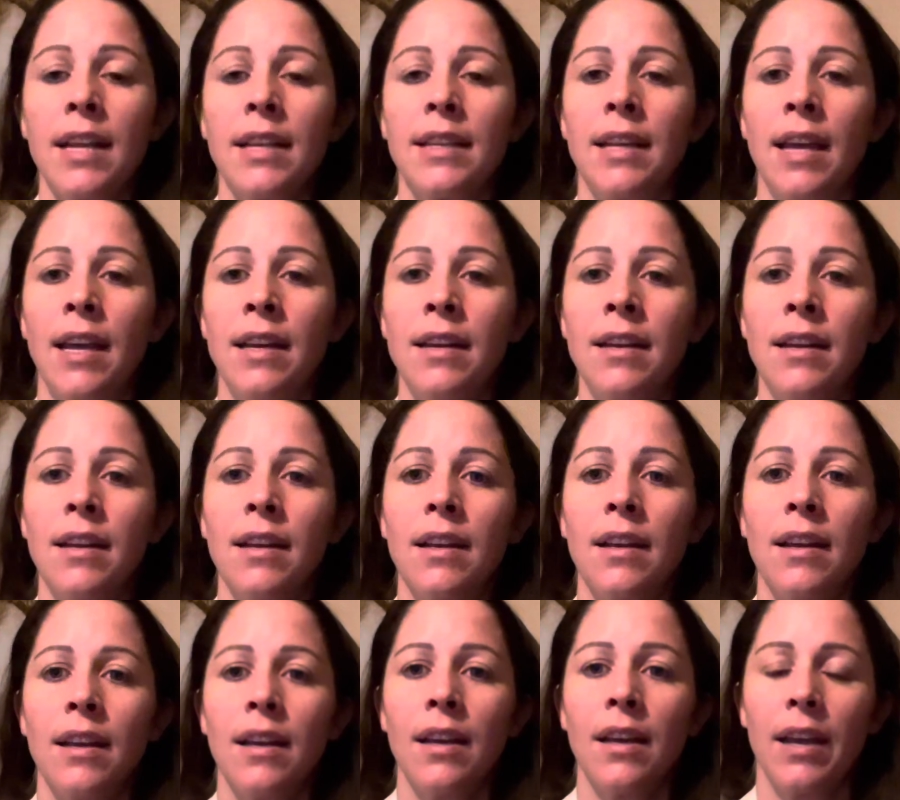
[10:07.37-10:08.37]
Then,
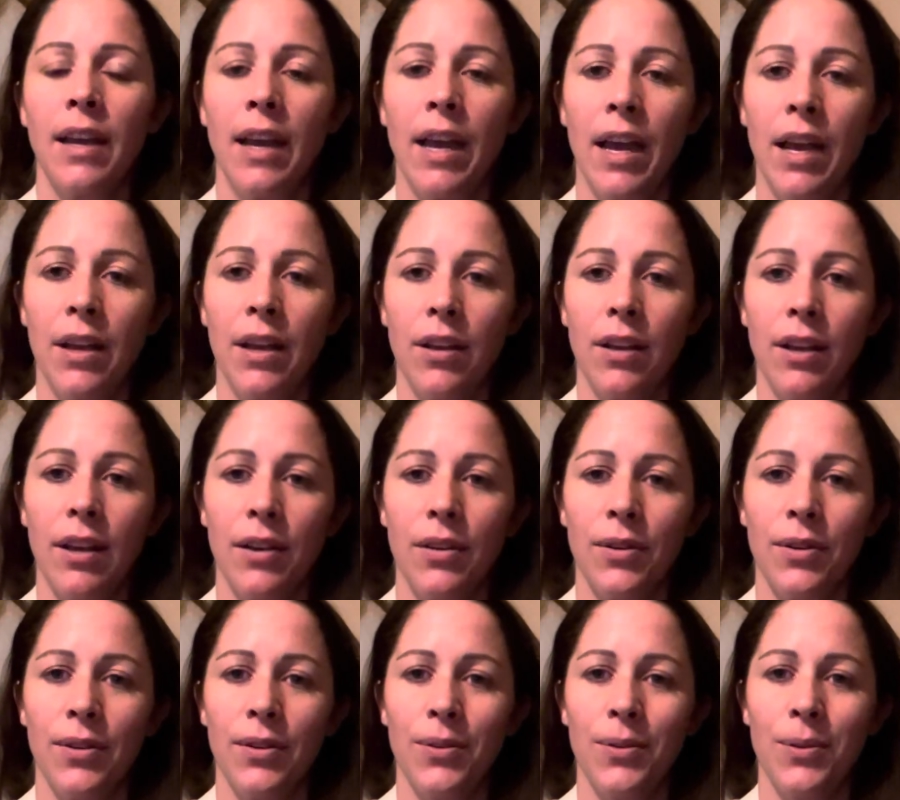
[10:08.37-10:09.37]

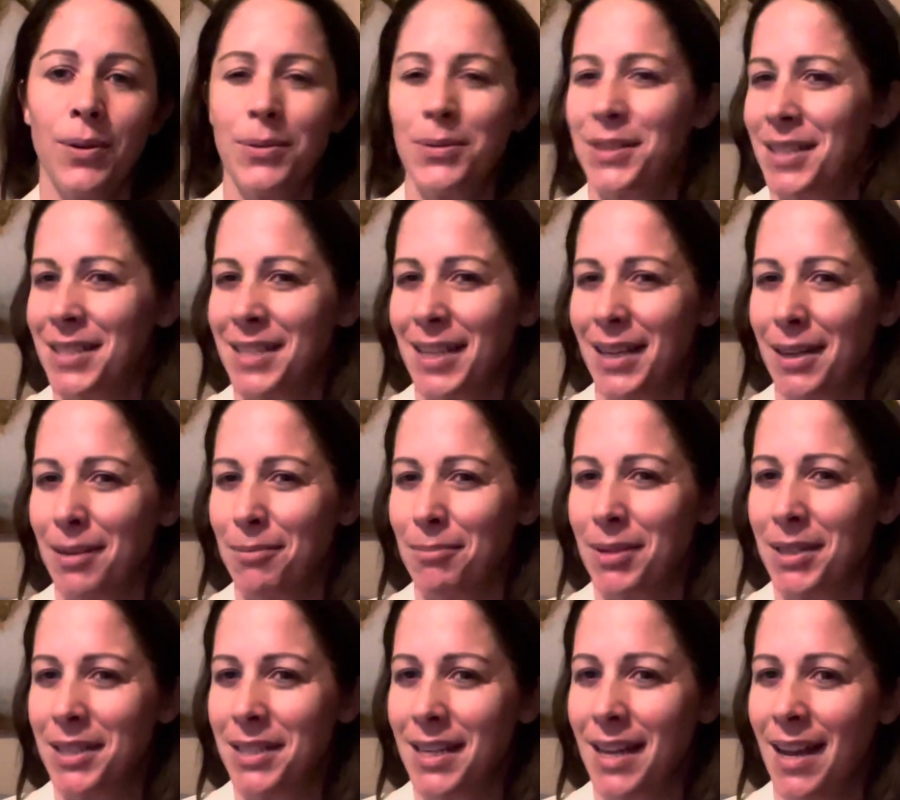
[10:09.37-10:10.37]
what was the second
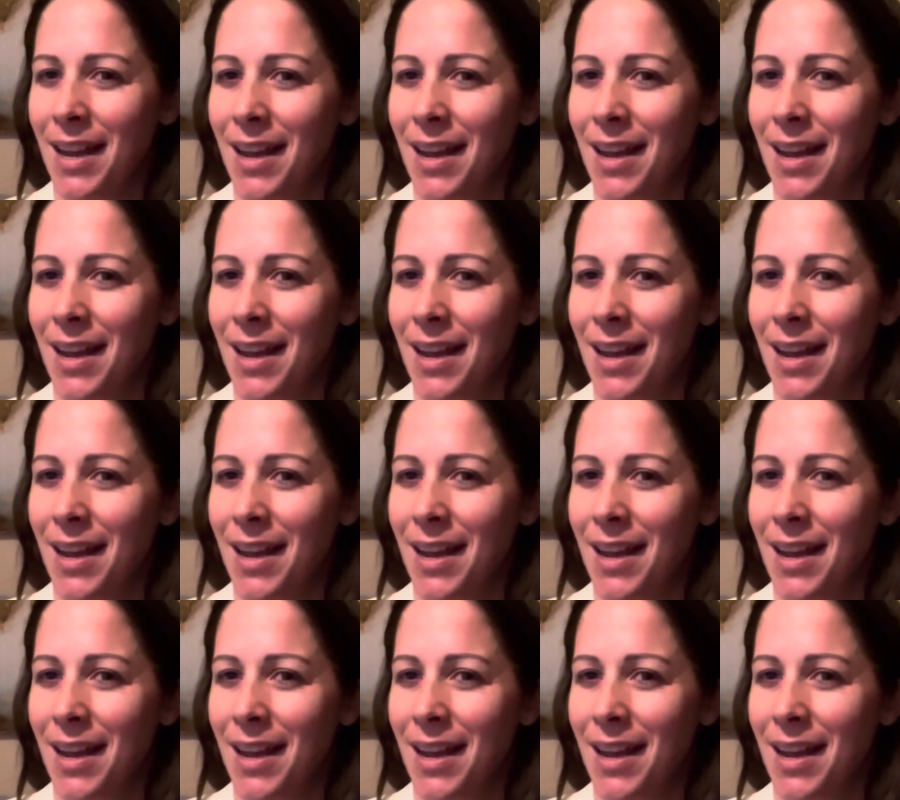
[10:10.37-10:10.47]
bit?